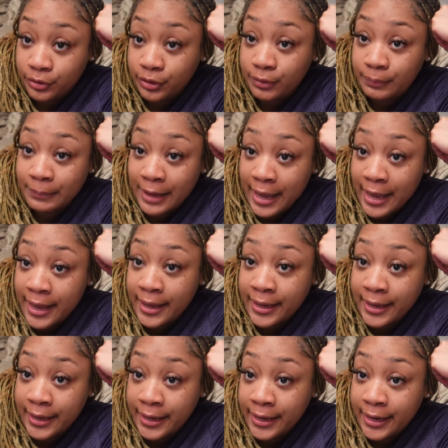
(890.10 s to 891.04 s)
Okay?
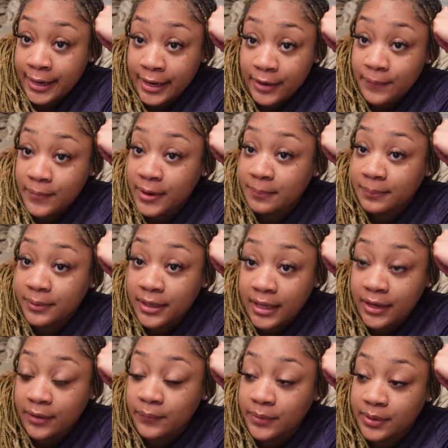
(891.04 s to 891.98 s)
He wasn't
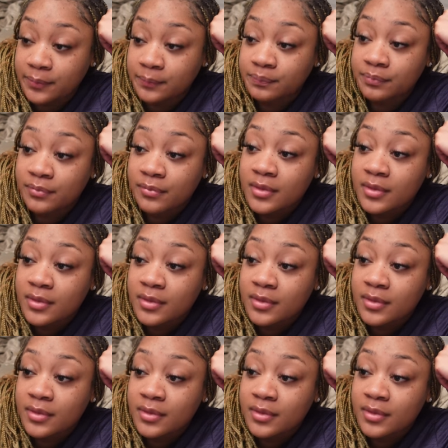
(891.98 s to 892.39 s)
playing with him.